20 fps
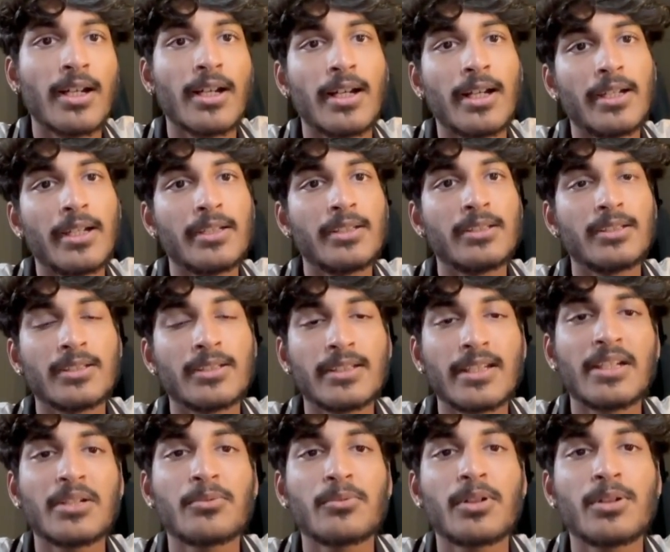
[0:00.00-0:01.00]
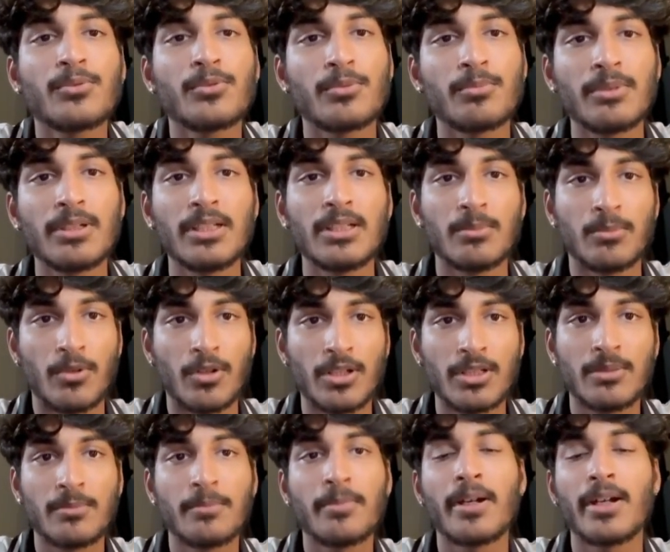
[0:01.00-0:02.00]
And the second one would be the
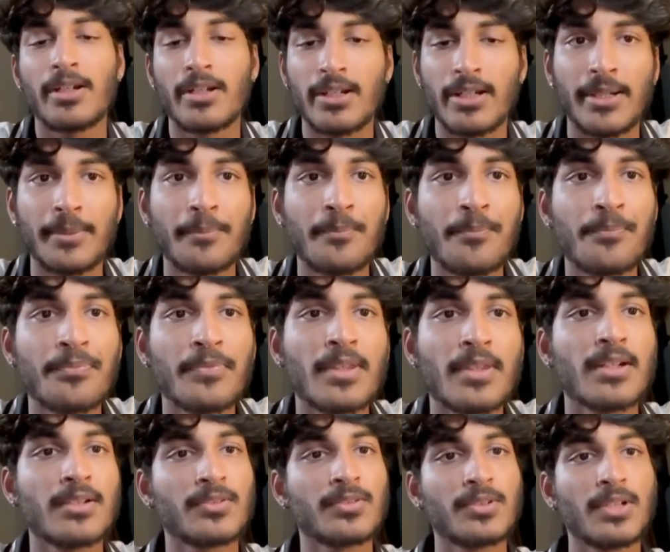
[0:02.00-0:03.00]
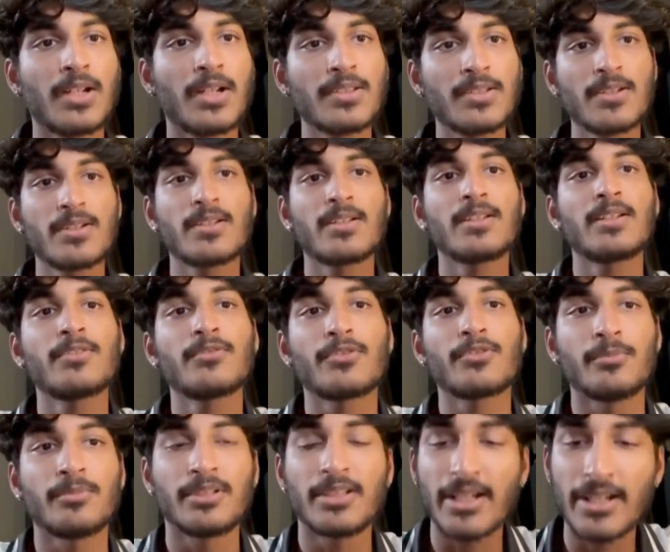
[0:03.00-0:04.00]
modern paradigm, transitioning
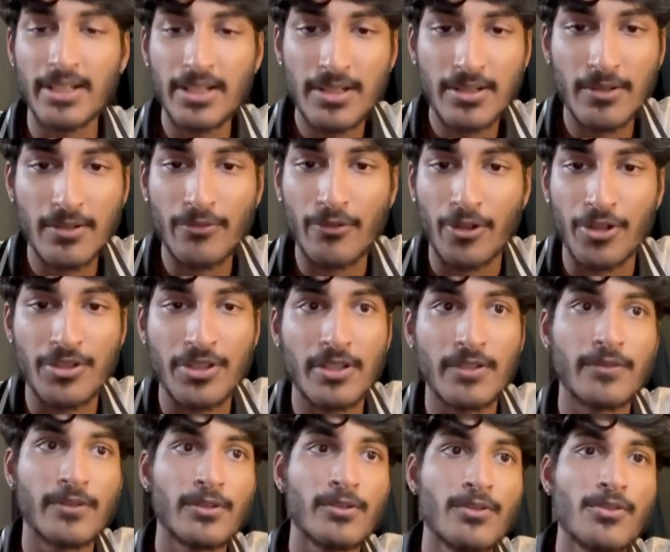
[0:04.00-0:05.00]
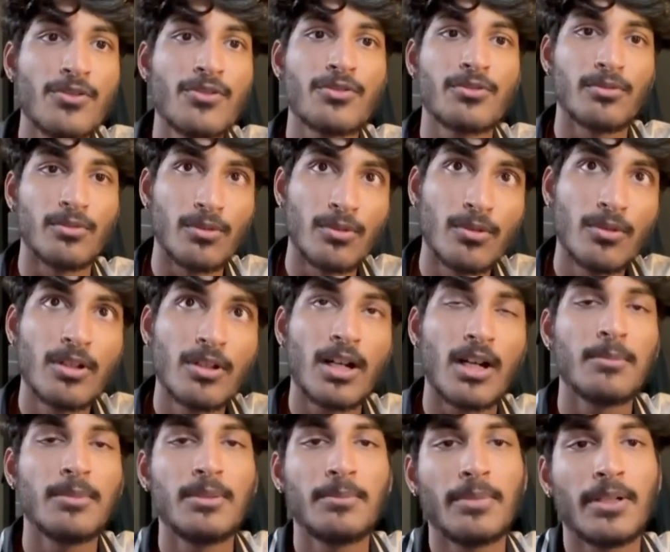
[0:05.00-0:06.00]
from traditional fossil fuels to low
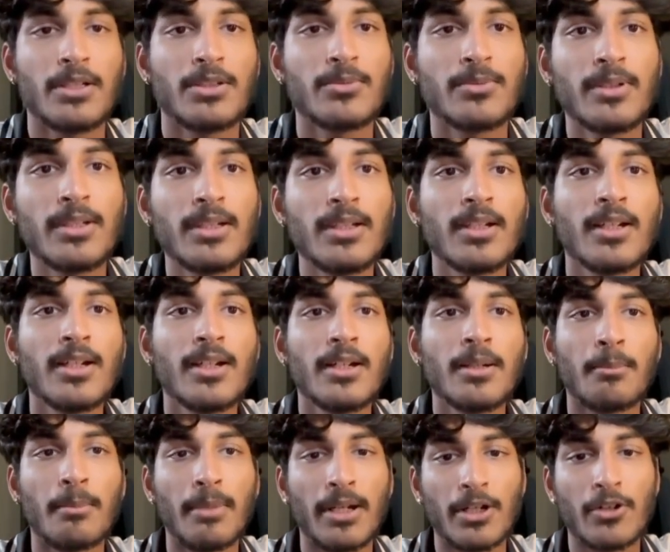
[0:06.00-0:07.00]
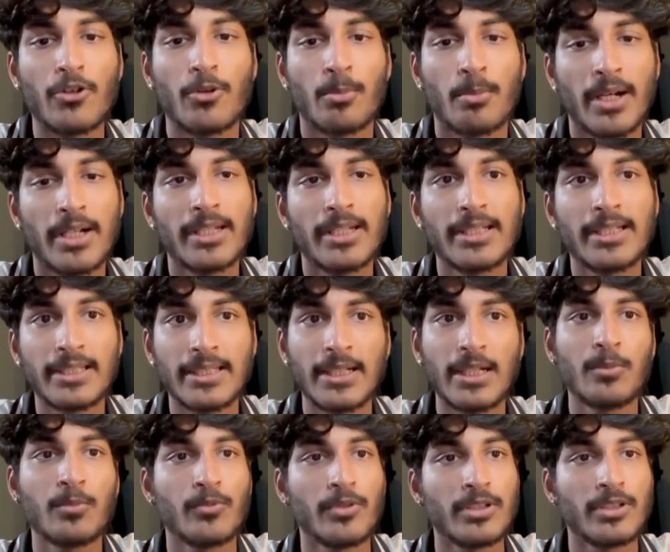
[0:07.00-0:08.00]
carbon pathway by combining
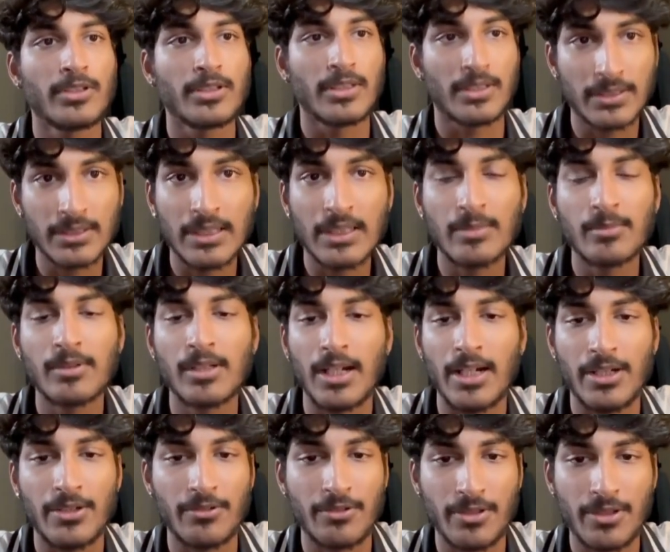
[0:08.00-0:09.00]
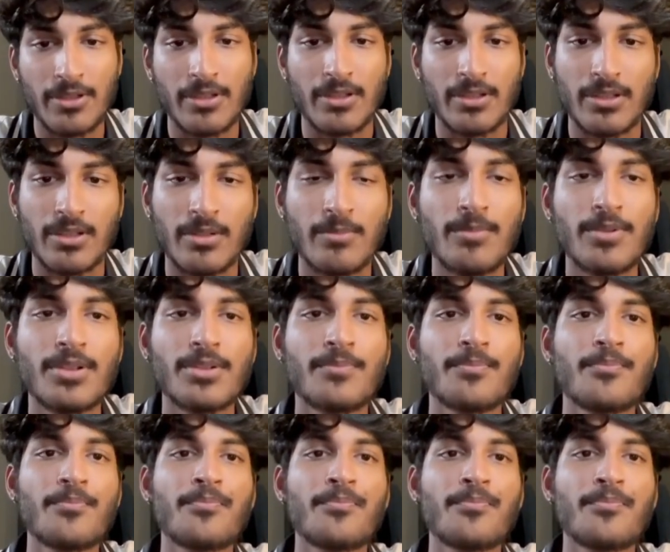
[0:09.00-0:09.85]
them with sustainable hydrogen systems.